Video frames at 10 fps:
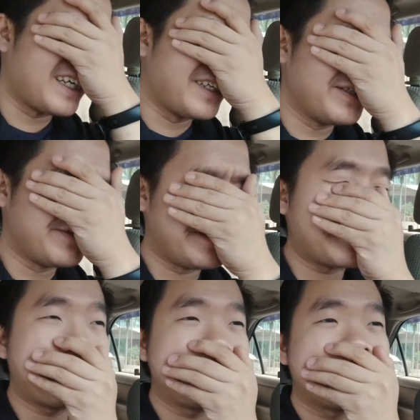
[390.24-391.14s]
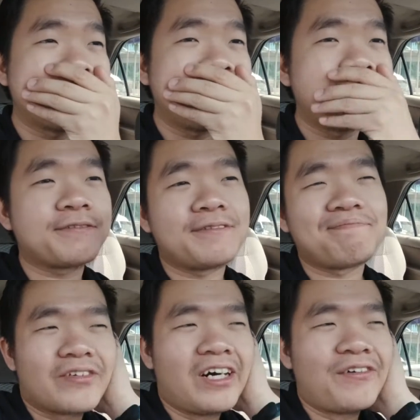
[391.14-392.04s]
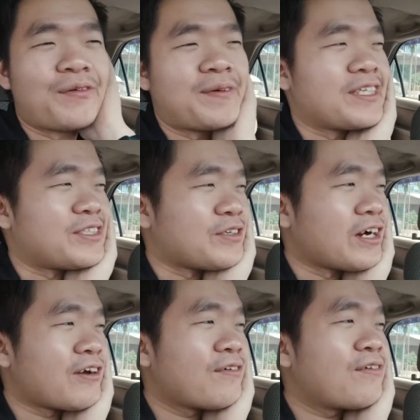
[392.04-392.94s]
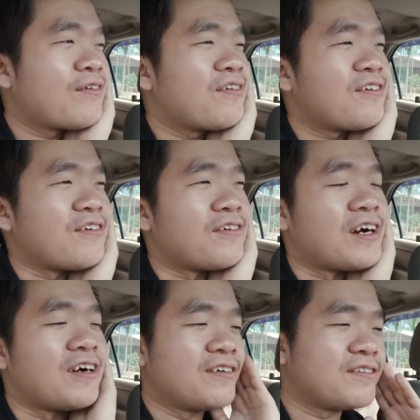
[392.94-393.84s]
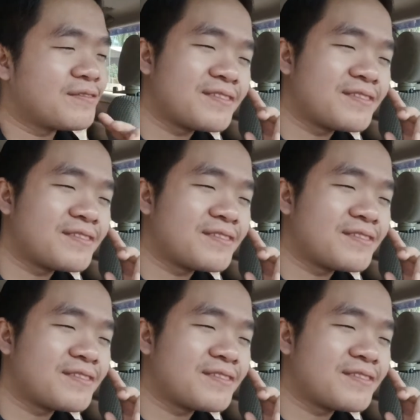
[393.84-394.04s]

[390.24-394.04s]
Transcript: I don't know why just now it's so hard for me to drive around.